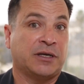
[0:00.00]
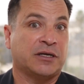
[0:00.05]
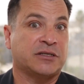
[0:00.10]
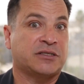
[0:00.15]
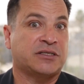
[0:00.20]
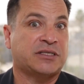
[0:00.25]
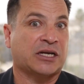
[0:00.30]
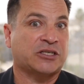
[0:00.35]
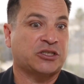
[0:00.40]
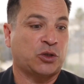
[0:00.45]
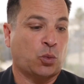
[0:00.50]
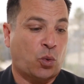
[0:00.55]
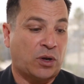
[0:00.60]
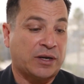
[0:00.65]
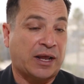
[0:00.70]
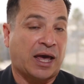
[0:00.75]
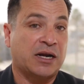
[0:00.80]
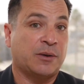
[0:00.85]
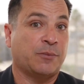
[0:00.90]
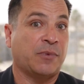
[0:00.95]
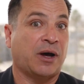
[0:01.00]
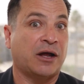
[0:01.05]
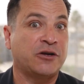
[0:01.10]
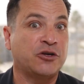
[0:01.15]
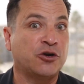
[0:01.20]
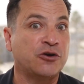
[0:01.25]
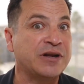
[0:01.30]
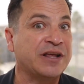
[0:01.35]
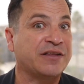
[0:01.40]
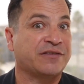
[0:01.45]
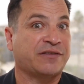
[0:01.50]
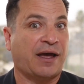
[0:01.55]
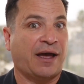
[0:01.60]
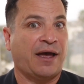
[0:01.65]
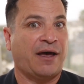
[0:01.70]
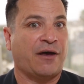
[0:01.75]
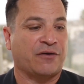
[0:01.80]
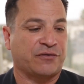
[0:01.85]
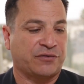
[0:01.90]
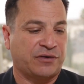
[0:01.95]
a Section 1 item underneath the
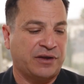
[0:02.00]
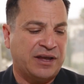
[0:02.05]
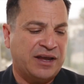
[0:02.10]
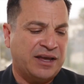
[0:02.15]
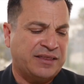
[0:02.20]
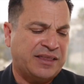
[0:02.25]
house.